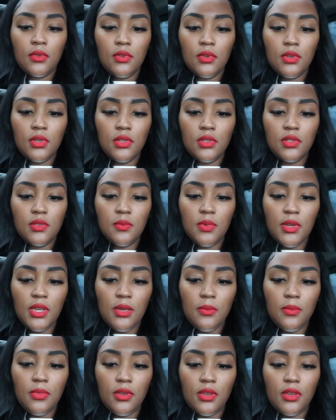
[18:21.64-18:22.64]
Cause
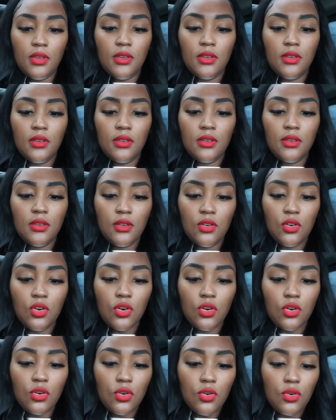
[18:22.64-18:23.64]
baby,
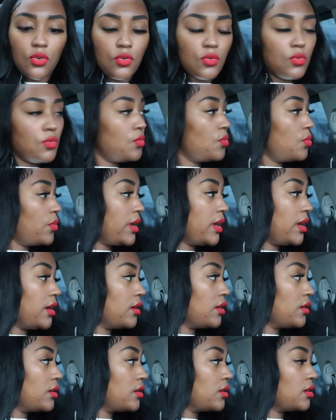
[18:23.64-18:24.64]
curl
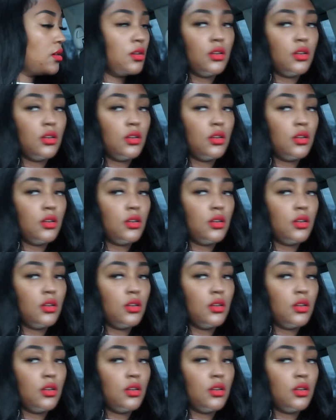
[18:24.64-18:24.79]
wear.